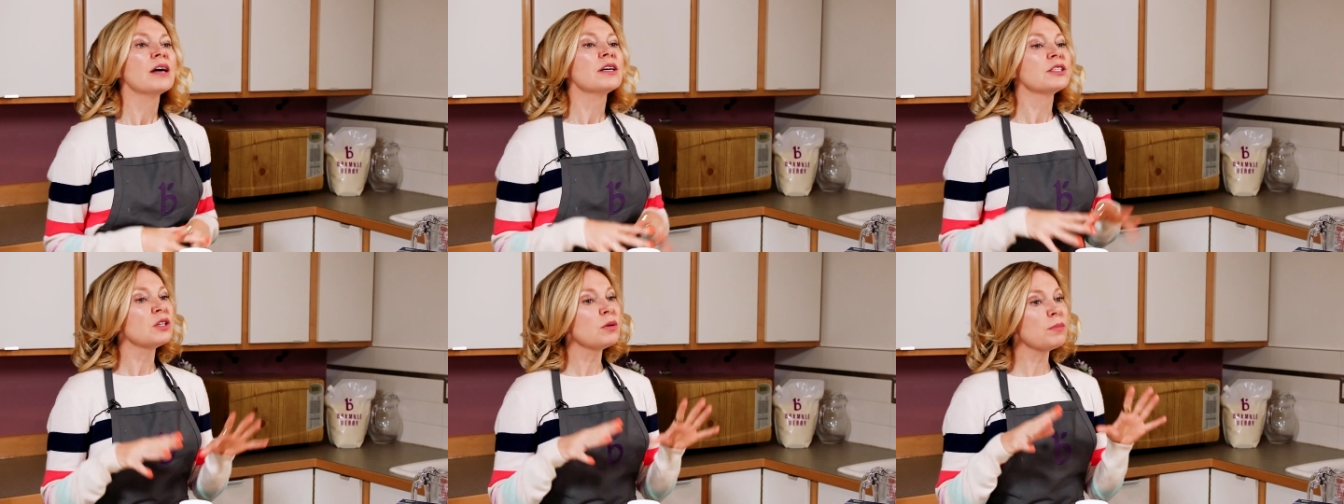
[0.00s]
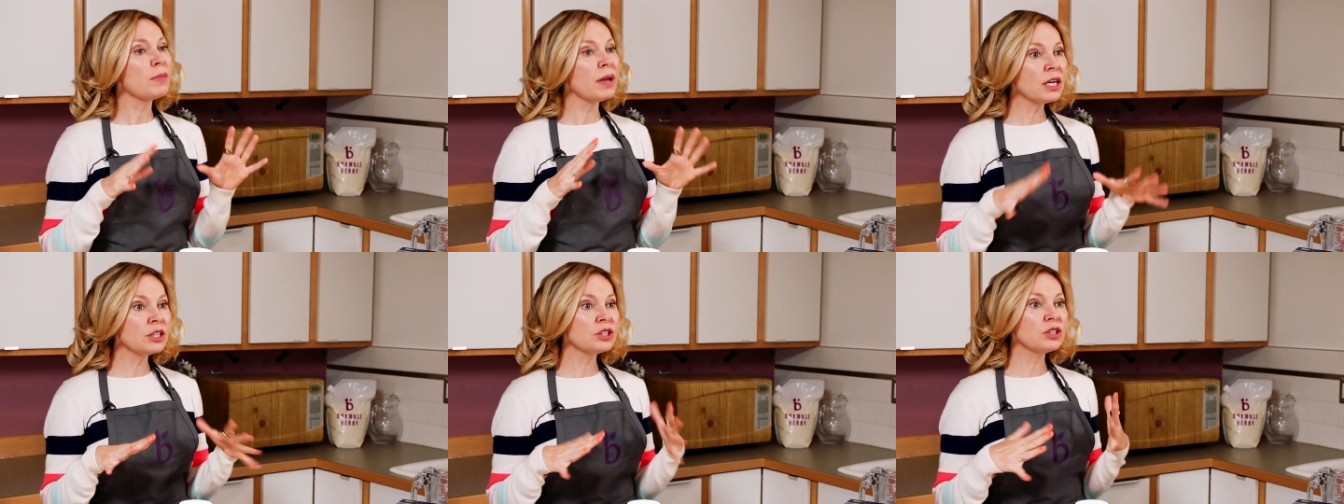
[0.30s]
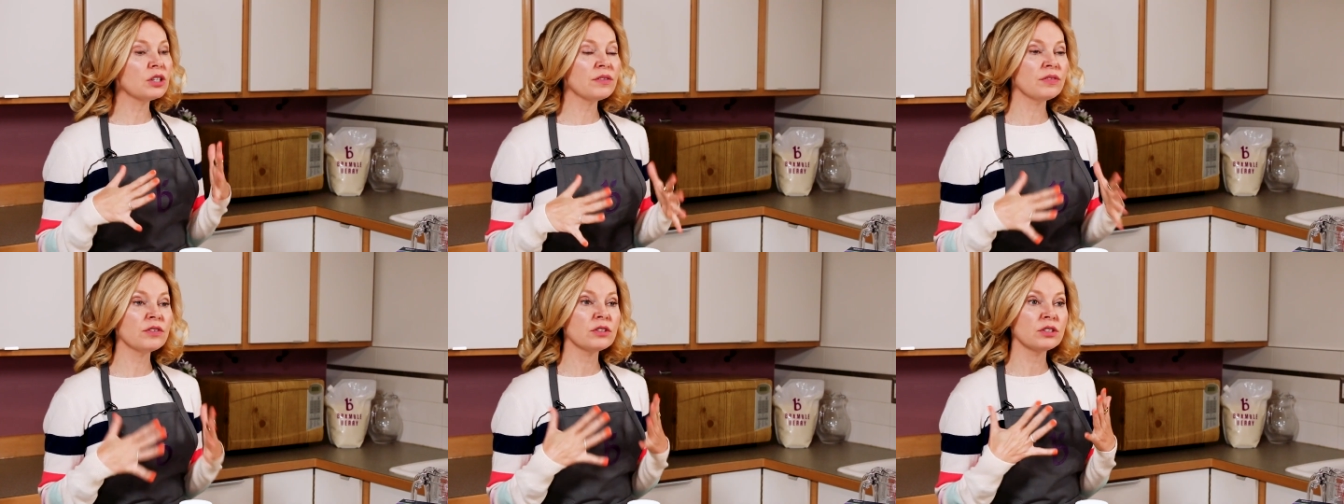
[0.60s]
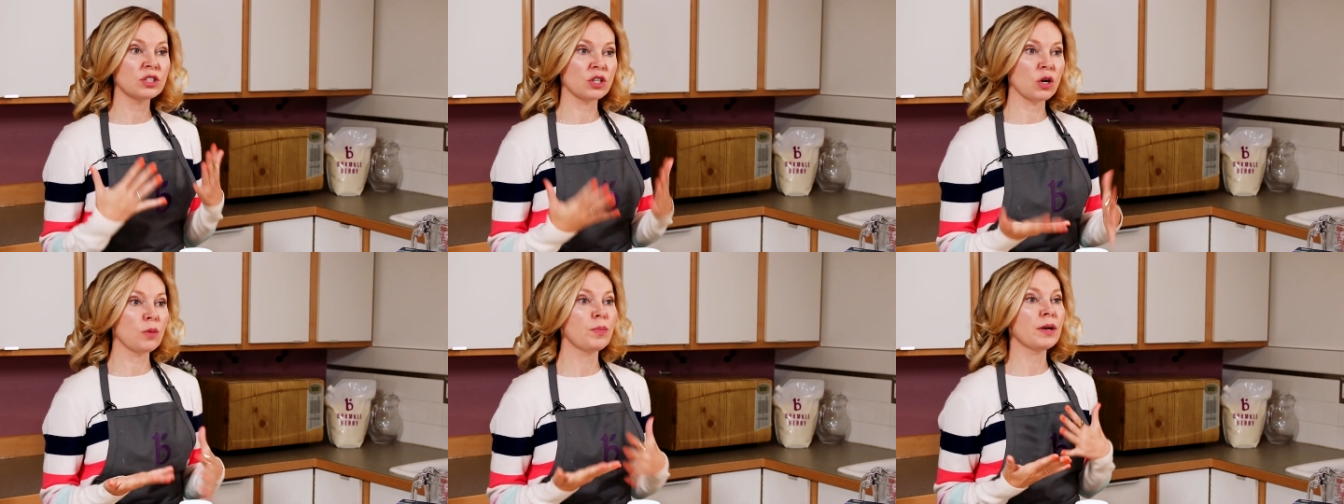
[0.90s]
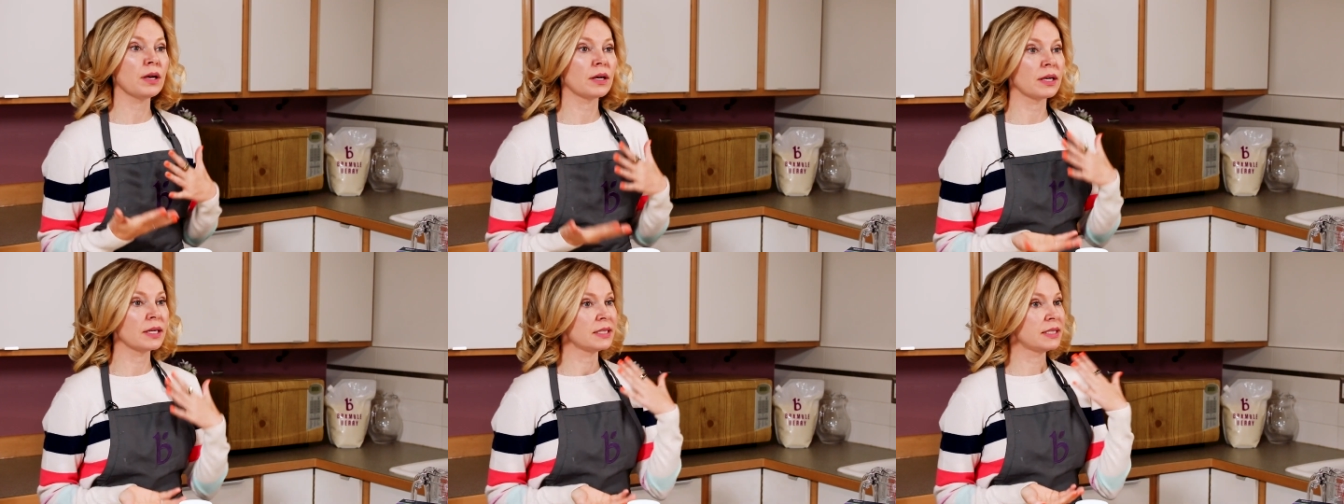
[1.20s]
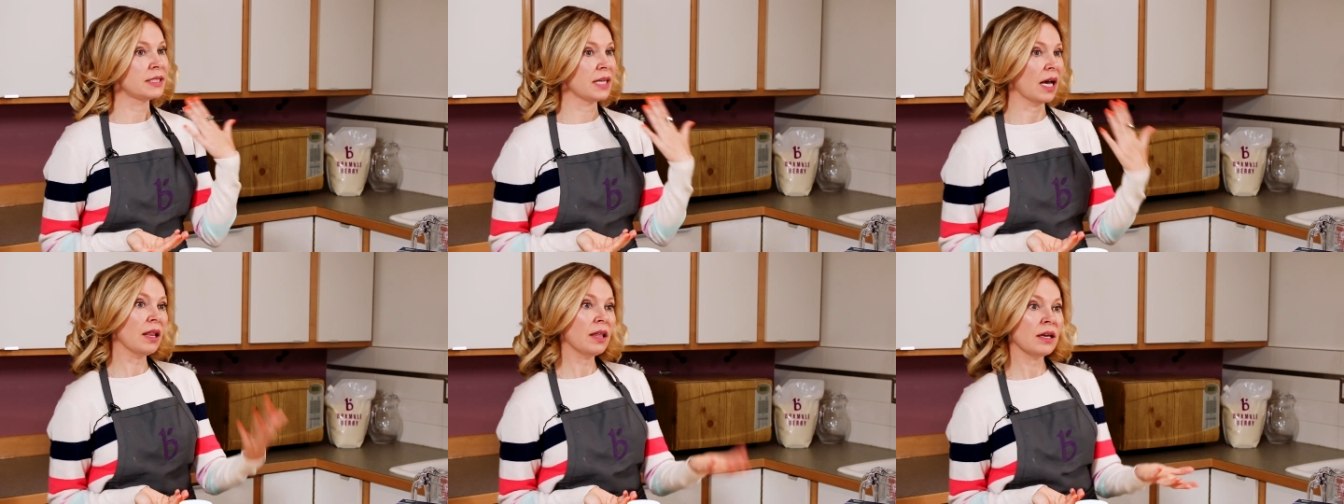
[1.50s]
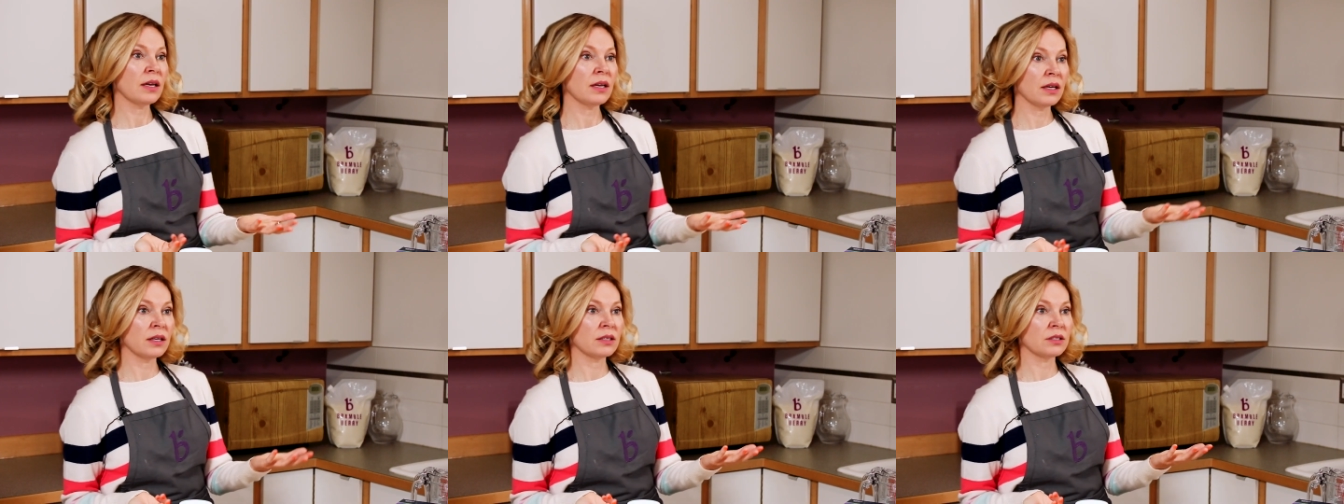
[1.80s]
So make sure if you're soaping on a
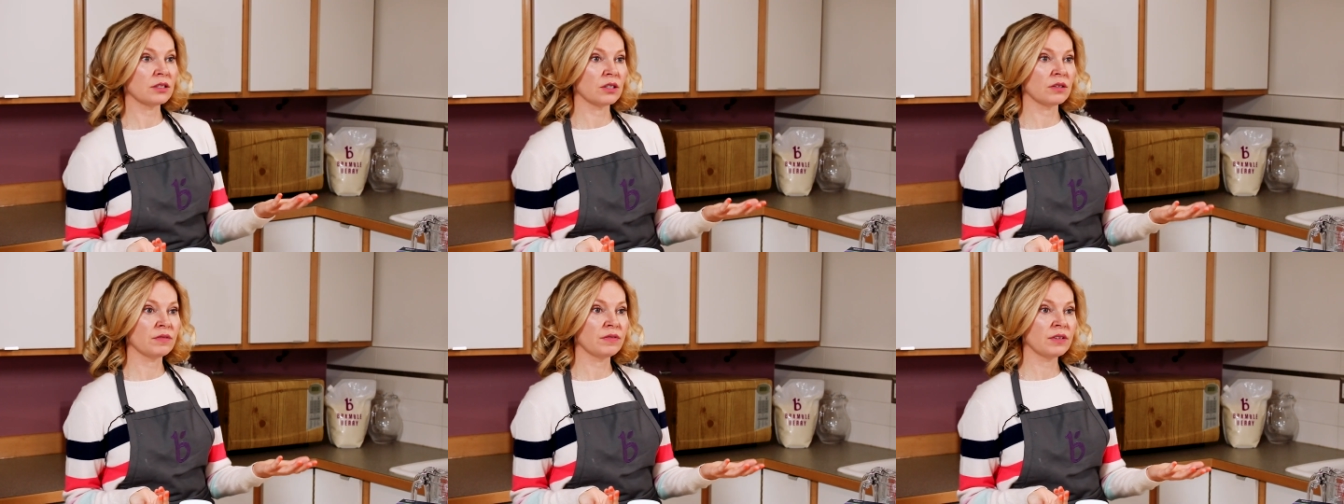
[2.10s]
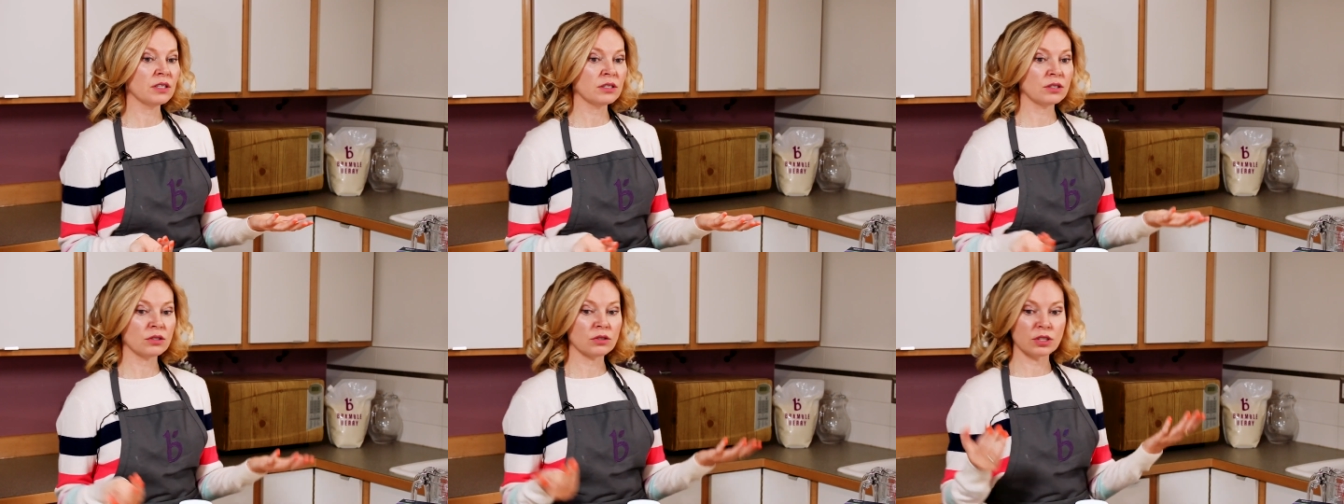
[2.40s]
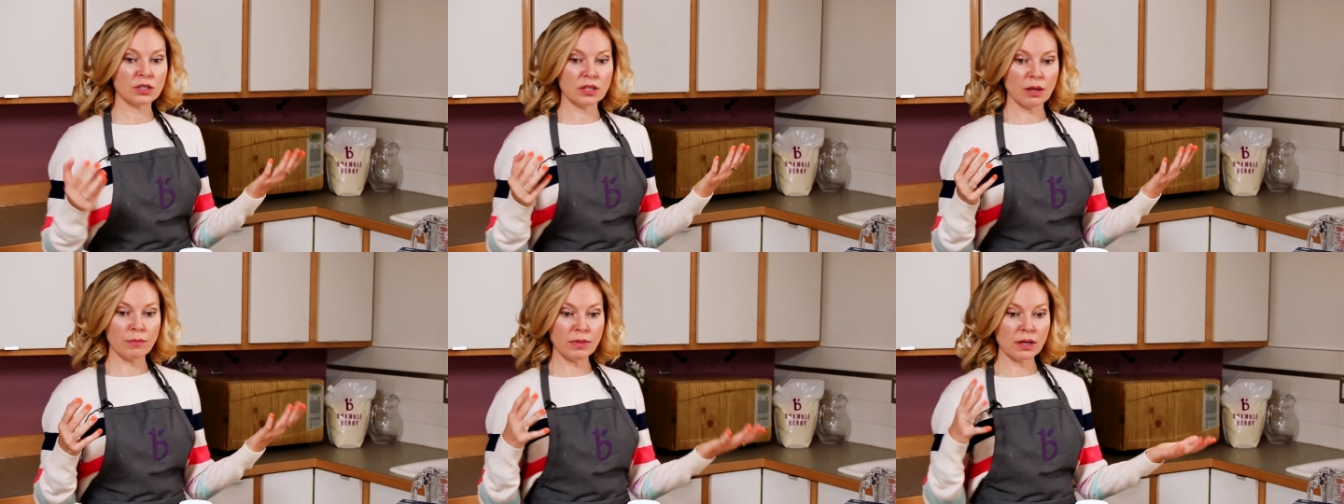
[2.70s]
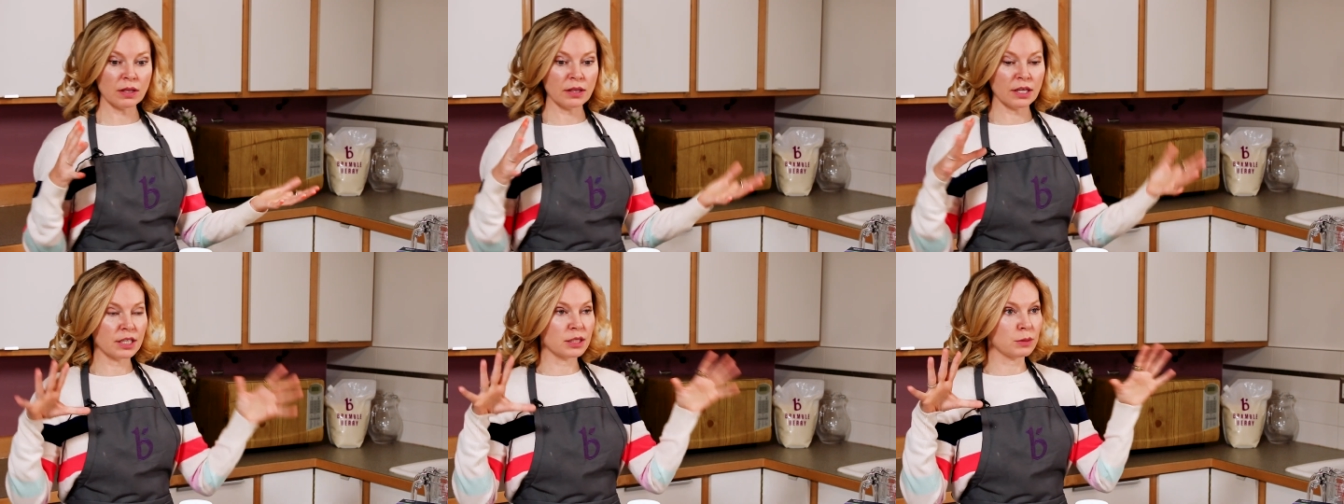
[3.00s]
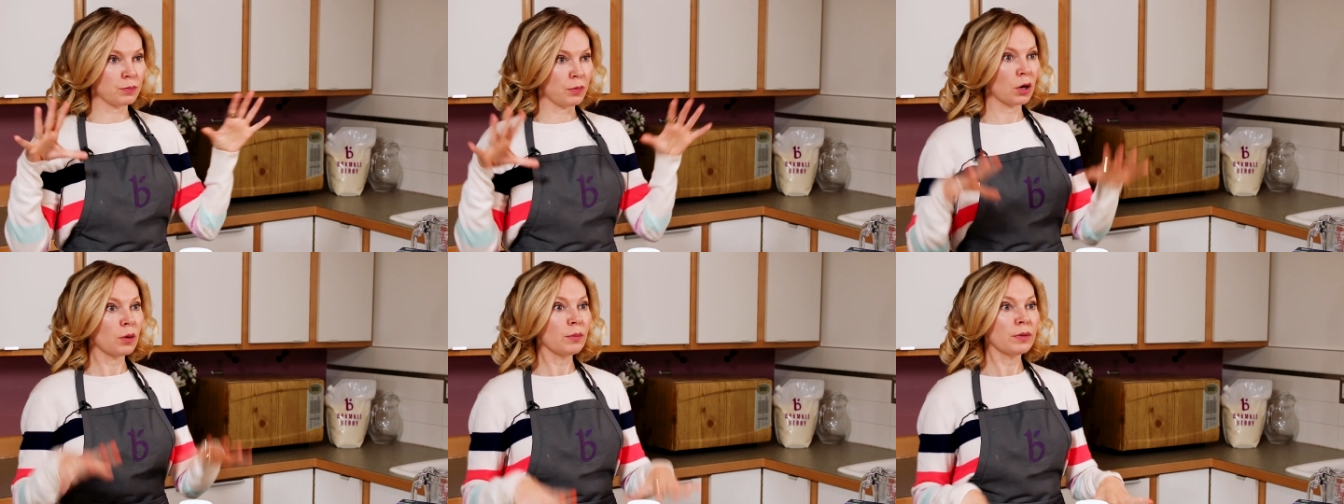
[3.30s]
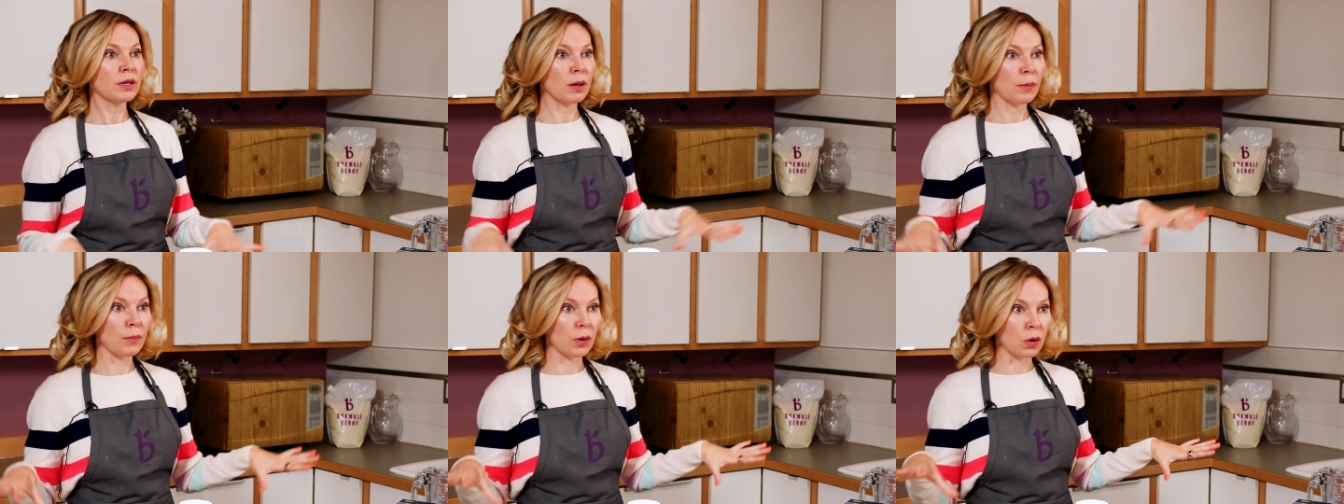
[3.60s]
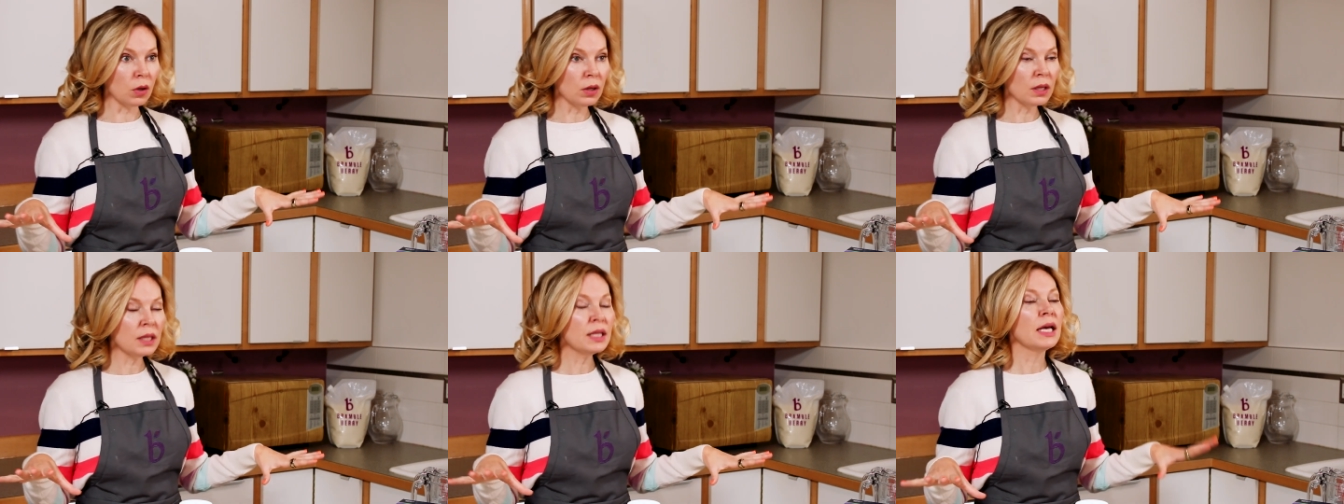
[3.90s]
delicate surface or something that is
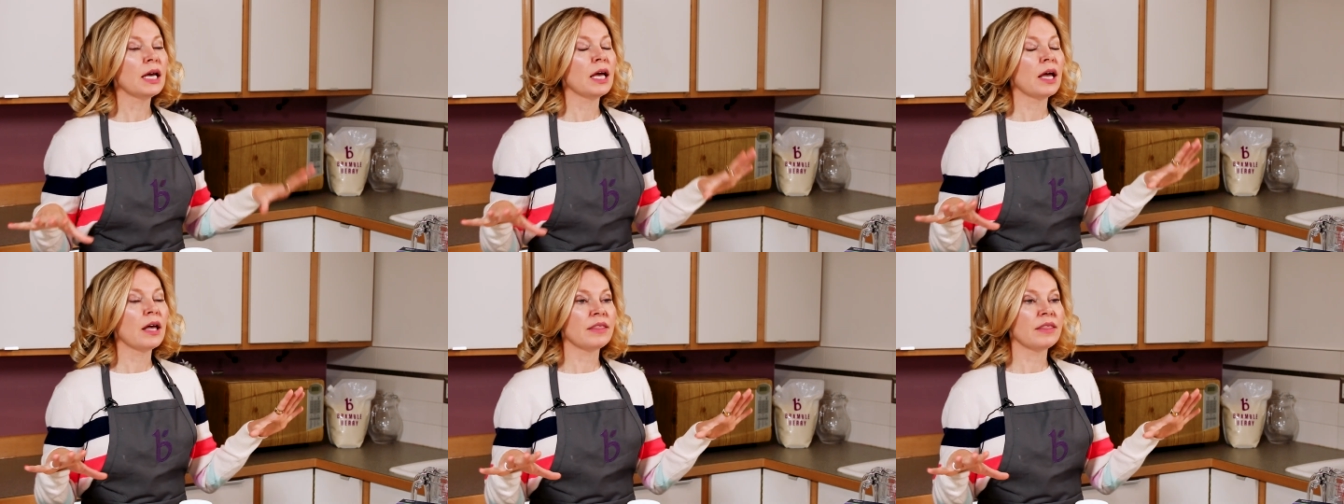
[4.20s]
permeable,